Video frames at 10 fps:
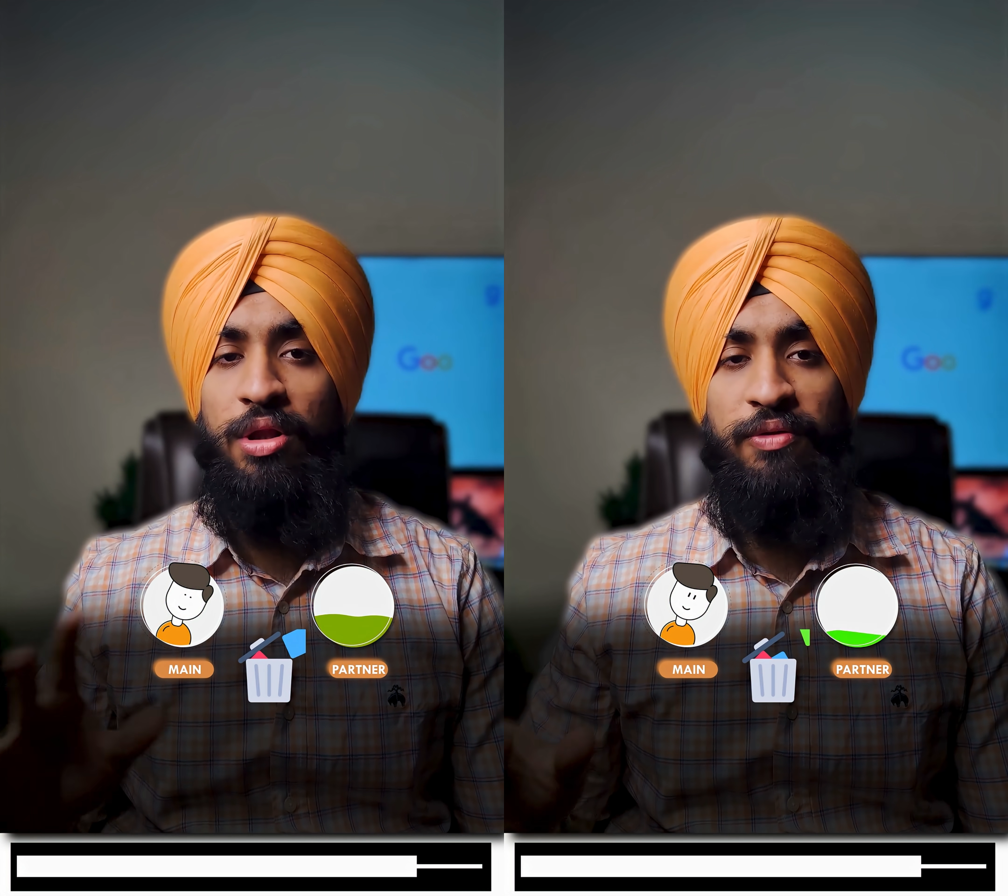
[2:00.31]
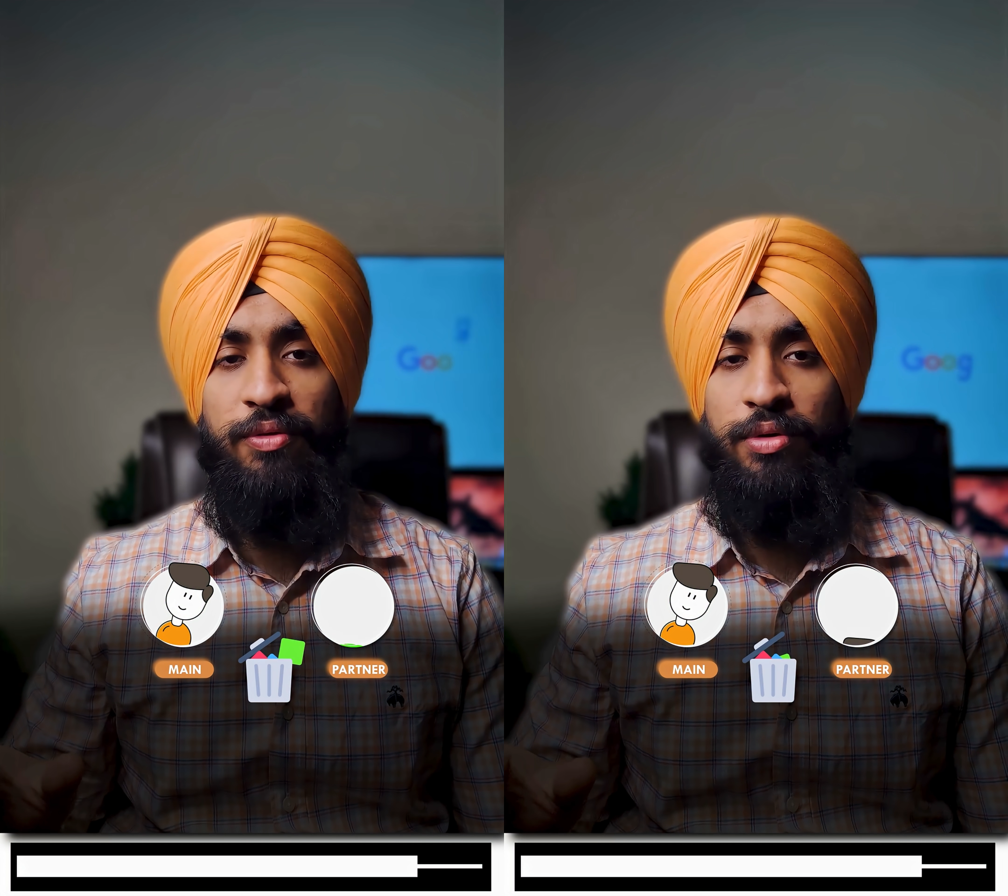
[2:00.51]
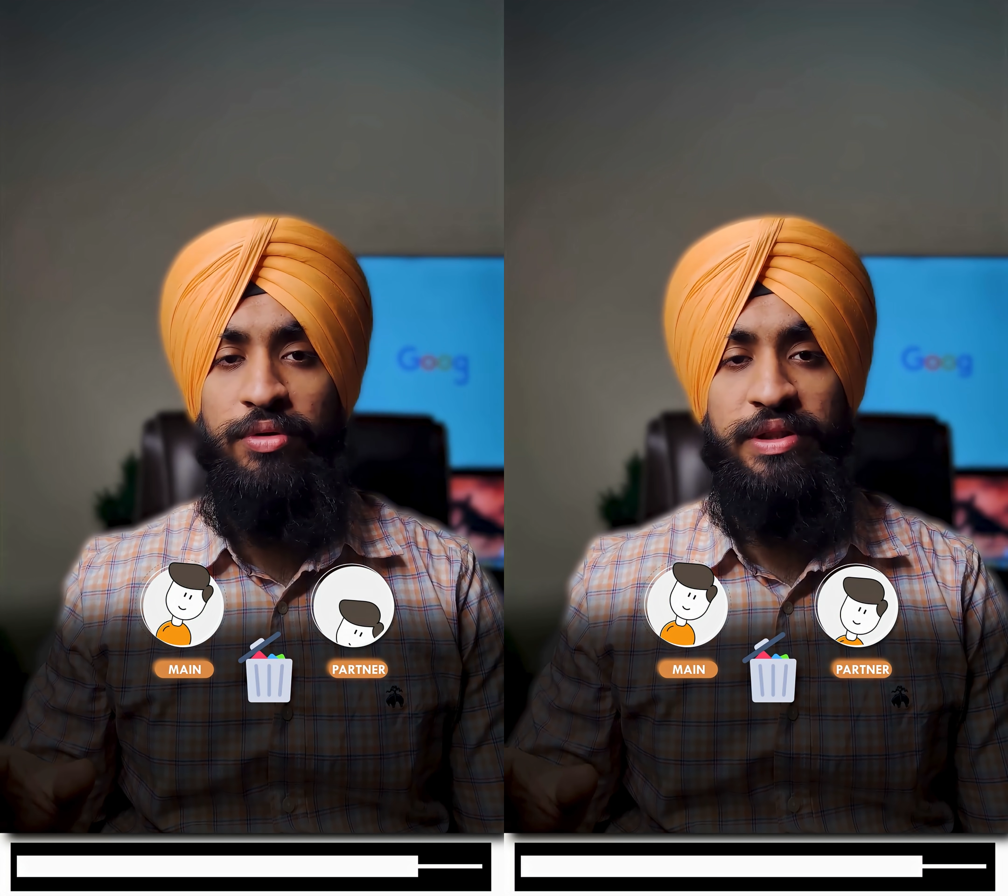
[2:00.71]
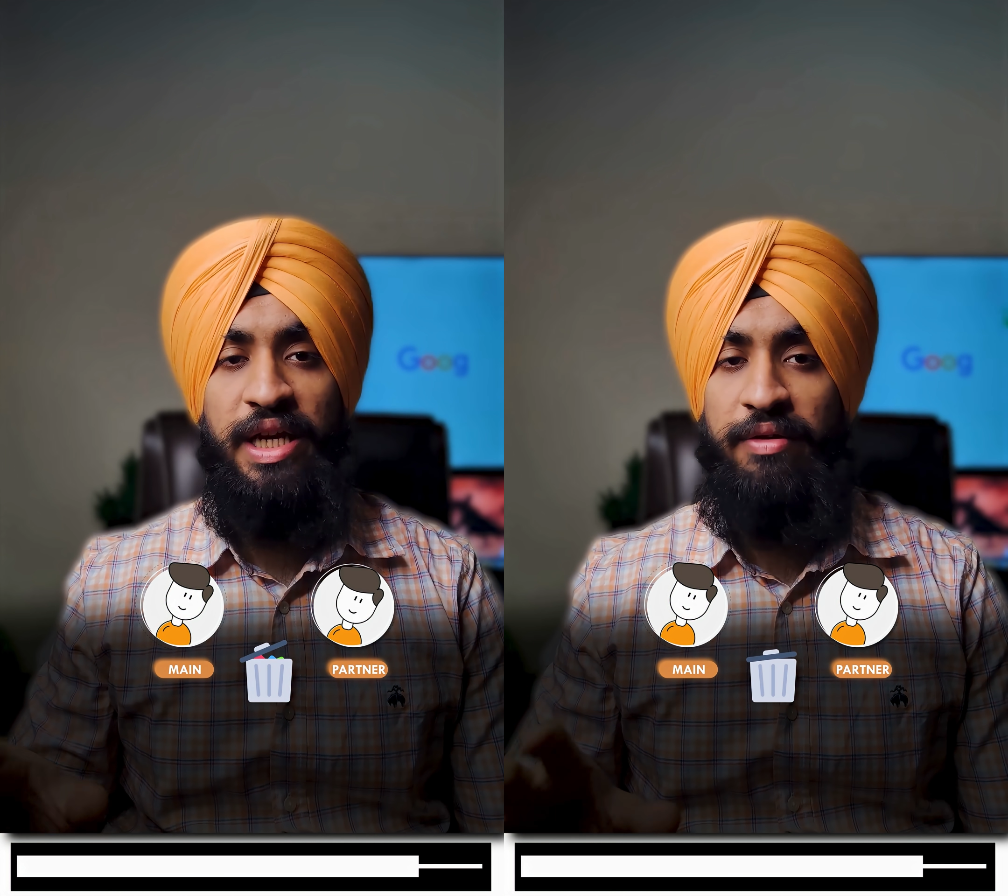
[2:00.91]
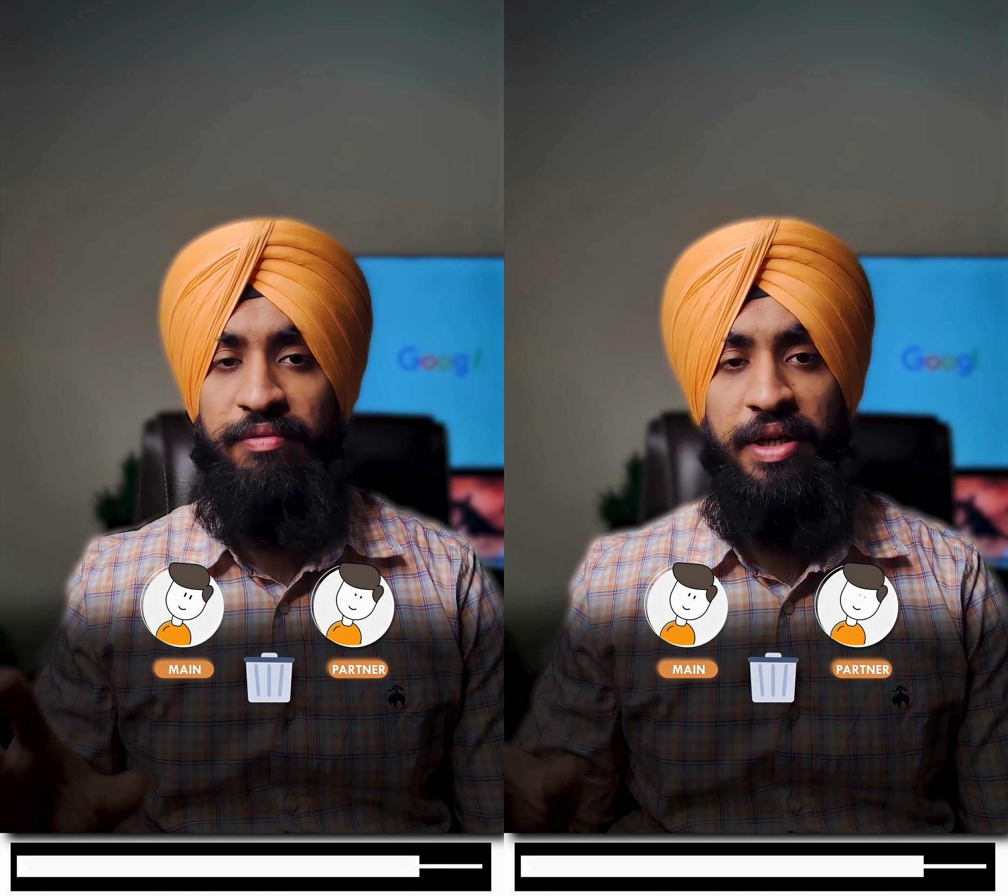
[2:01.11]
photos and
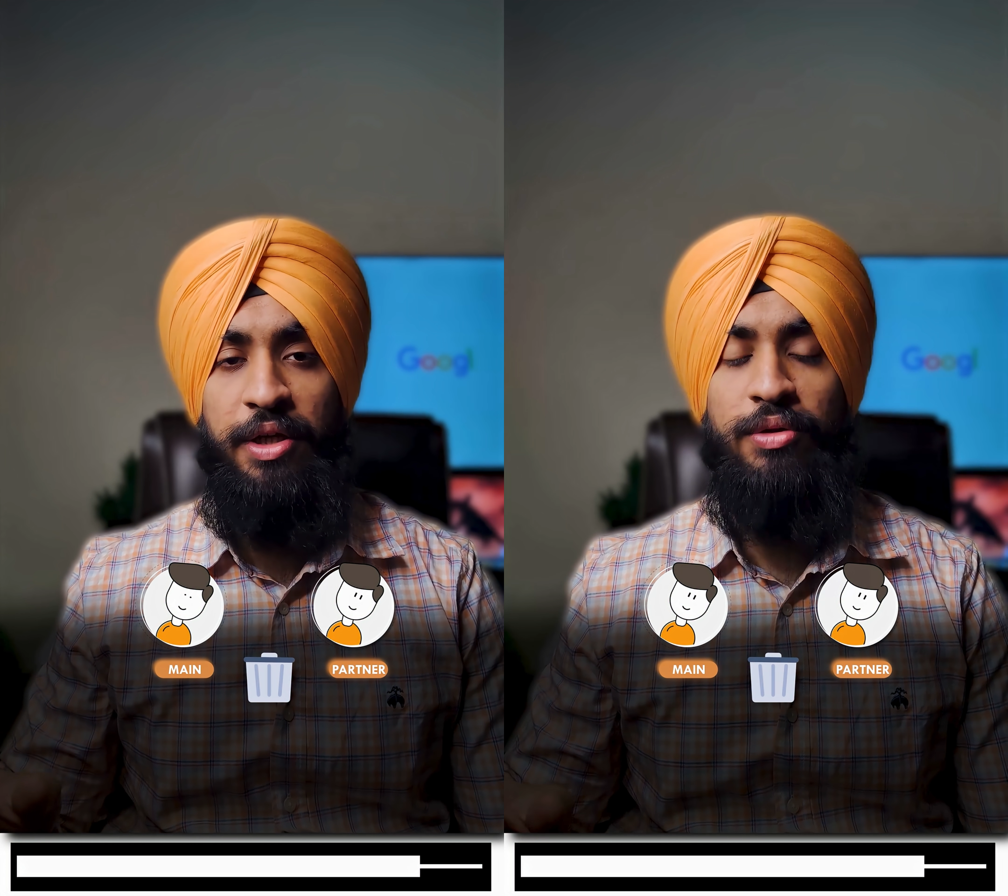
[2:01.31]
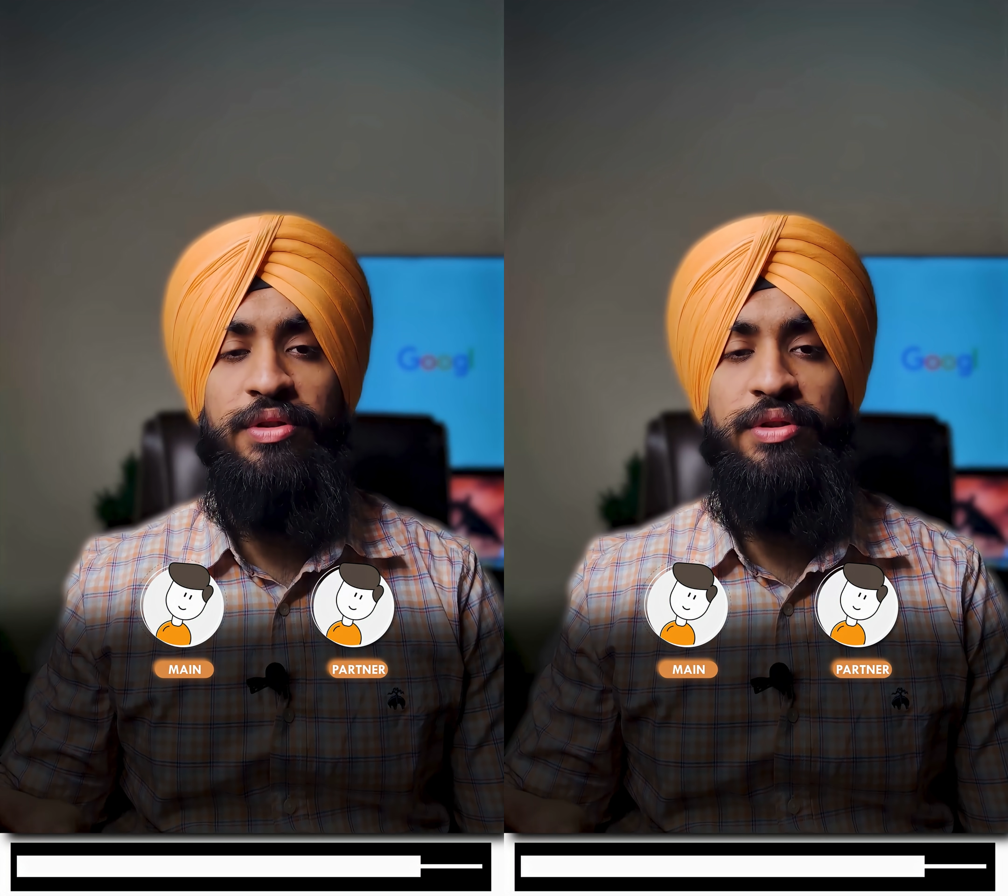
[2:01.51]
videos